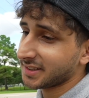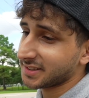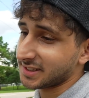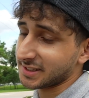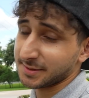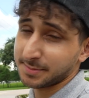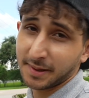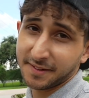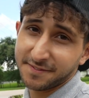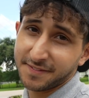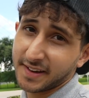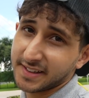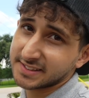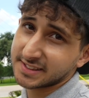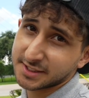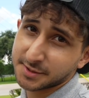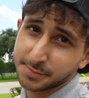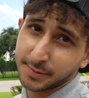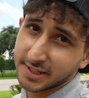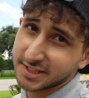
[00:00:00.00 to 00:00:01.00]
just my face
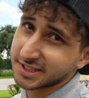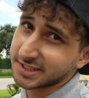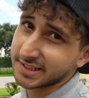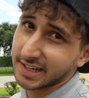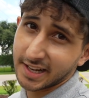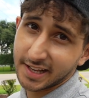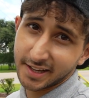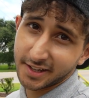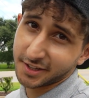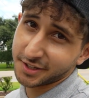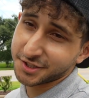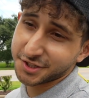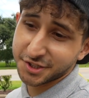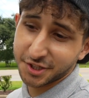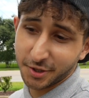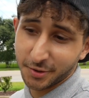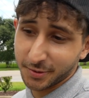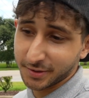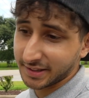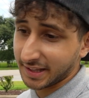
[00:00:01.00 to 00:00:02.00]
expression ain't gonna
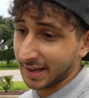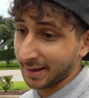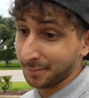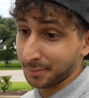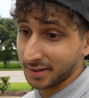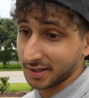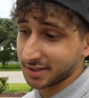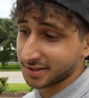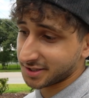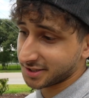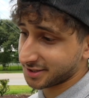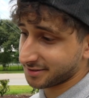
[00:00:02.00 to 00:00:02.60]
show it that much.